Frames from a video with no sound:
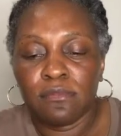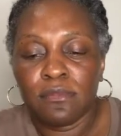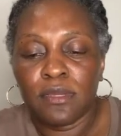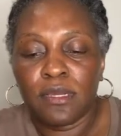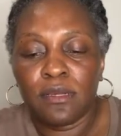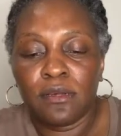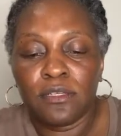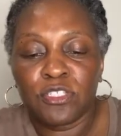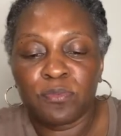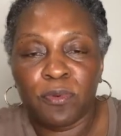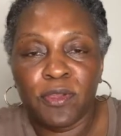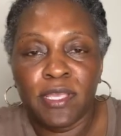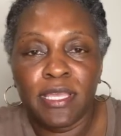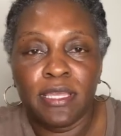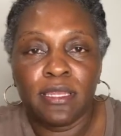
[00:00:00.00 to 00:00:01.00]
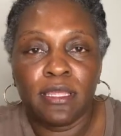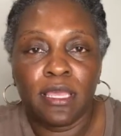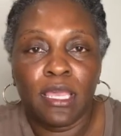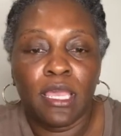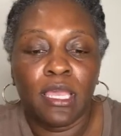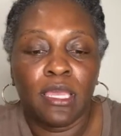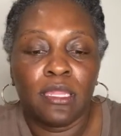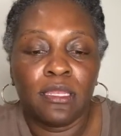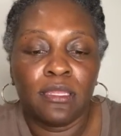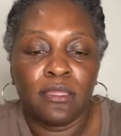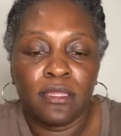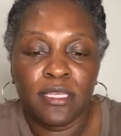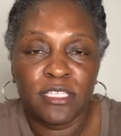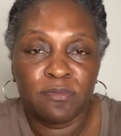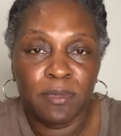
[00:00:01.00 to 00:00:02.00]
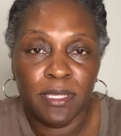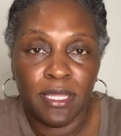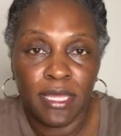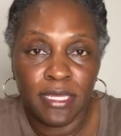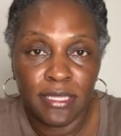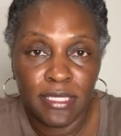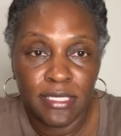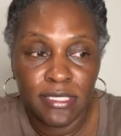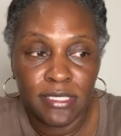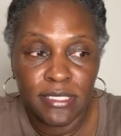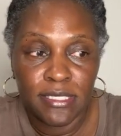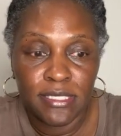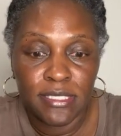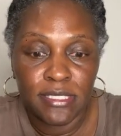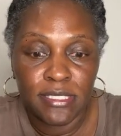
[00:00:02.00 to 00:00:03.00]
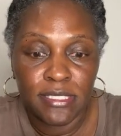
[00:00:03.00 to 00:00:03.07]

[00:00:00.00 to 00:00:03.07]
are spread, and it's been like this.